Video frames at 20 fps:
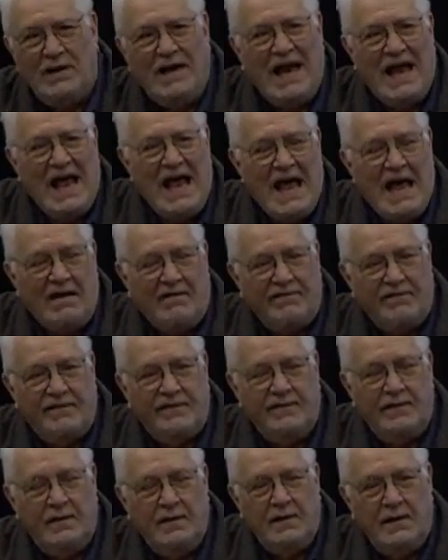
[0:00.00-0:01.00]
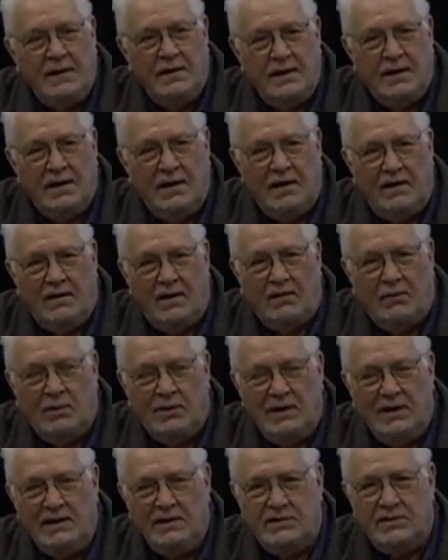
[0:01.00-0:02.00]
half are
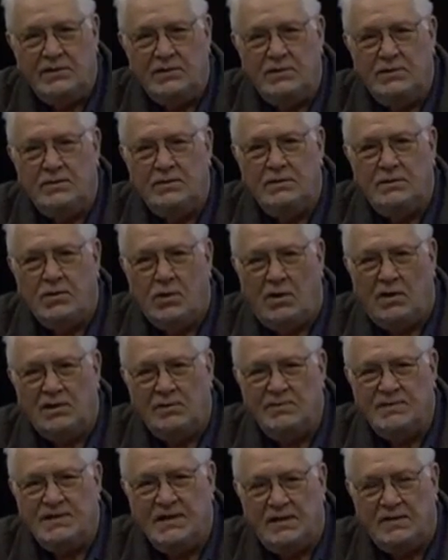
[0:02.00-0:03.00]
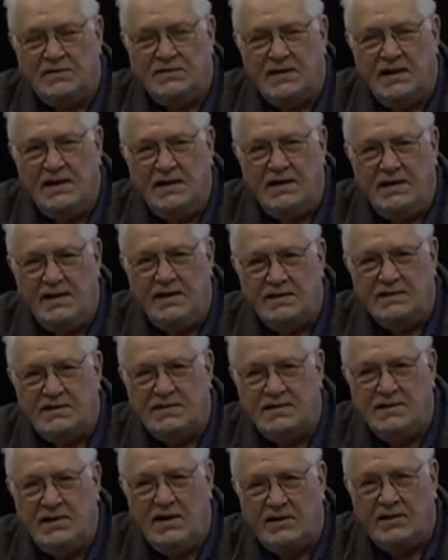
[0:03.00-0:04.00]
willing to call themselves atheists.
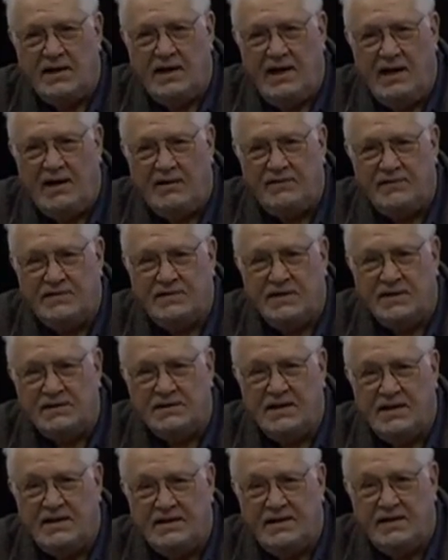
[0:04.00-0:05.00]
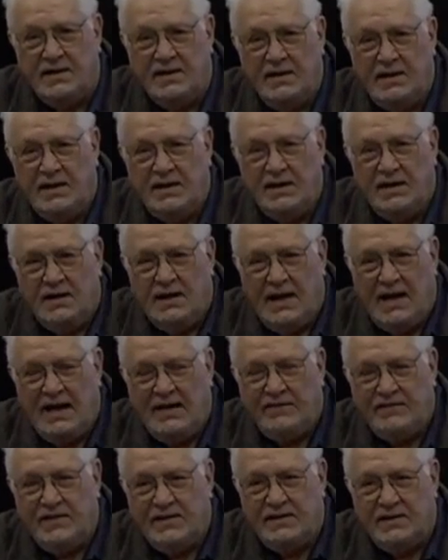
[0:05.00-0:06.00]
The other half still
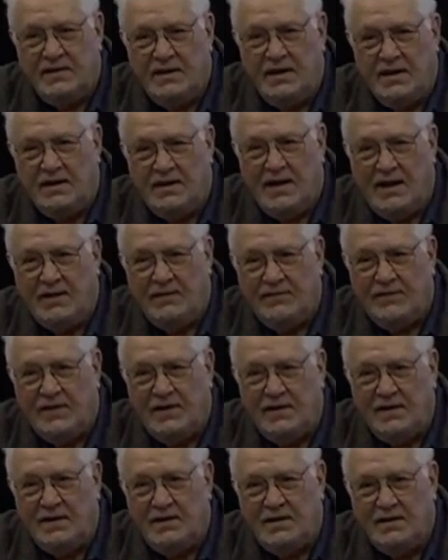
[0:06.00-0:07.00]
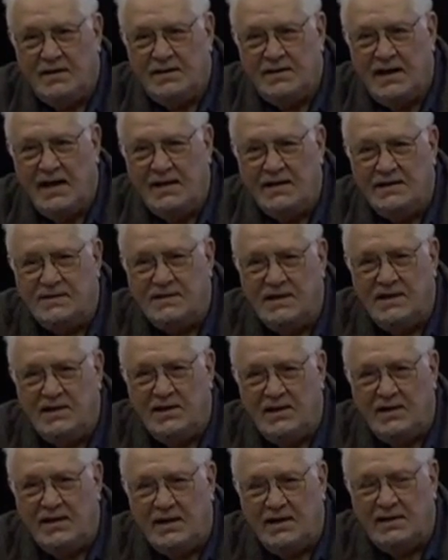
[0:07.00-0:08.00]
have a tendency to
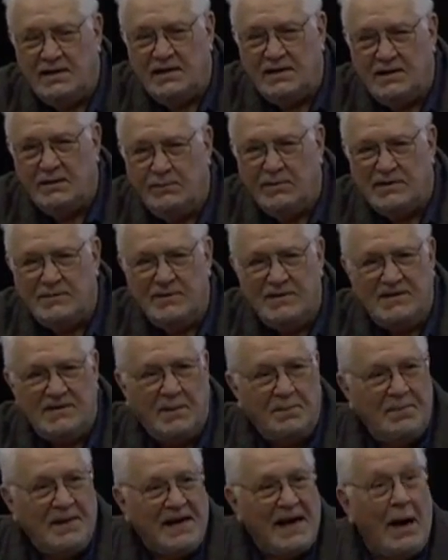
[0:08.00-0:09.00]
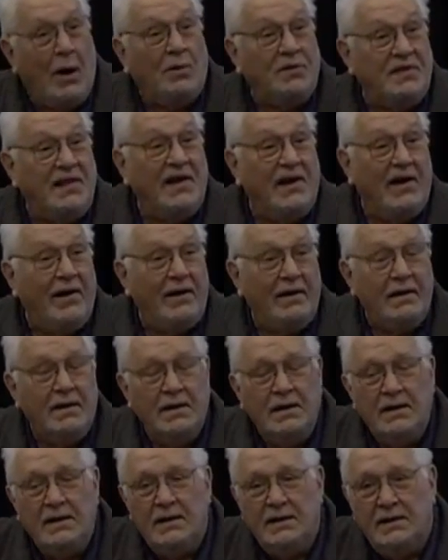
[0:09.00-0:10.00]
think that there must be something out there,
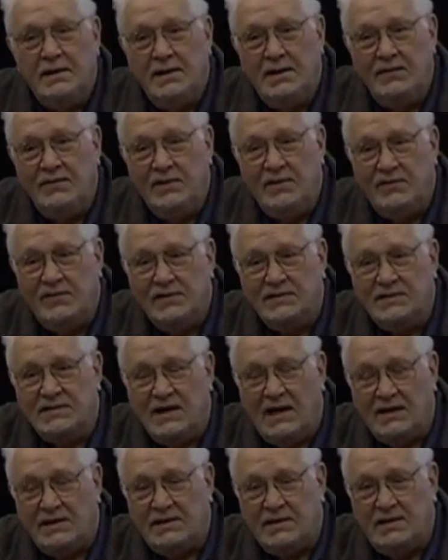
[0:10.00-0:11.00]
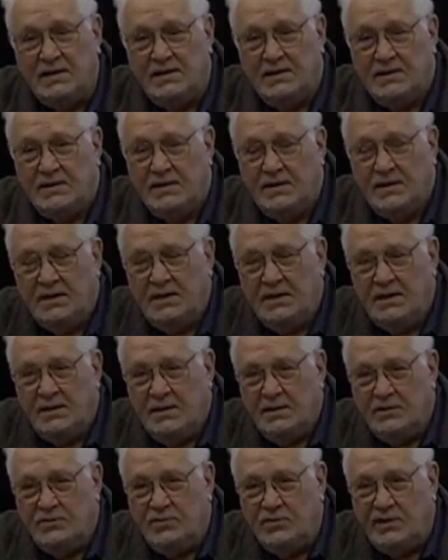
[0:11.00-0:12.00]
even if it's not the
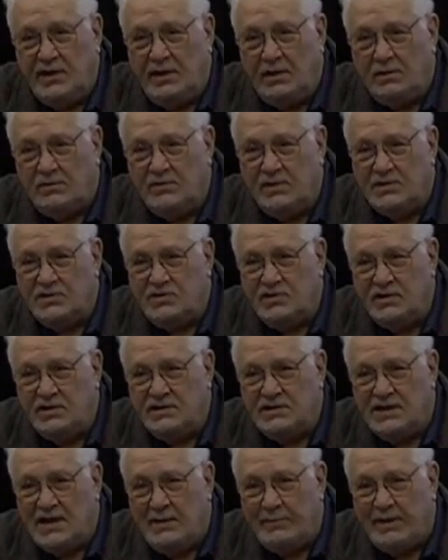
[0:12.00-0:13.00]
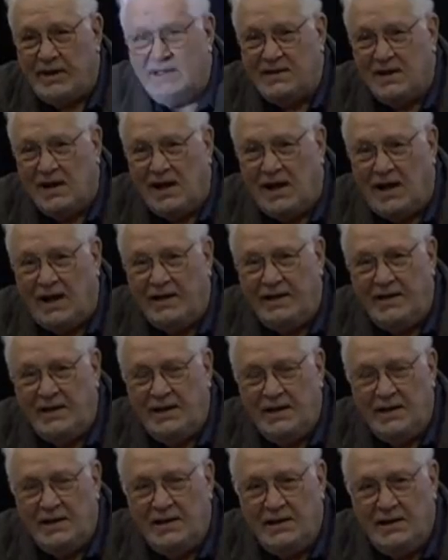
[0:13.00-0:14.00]
Judeo-Christian Islamic God.
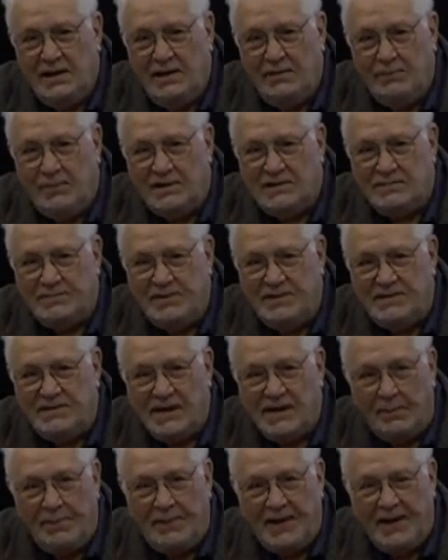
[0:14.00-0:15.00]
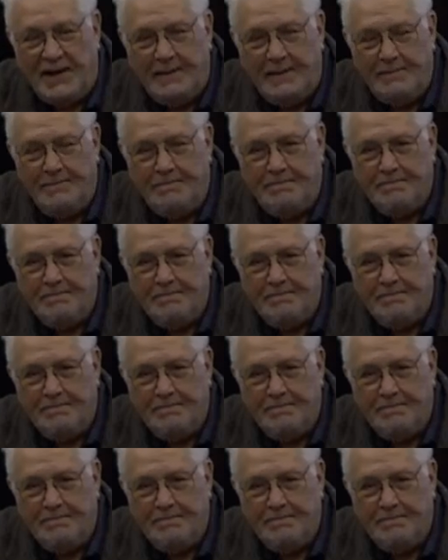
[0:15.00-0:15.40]
It must be something,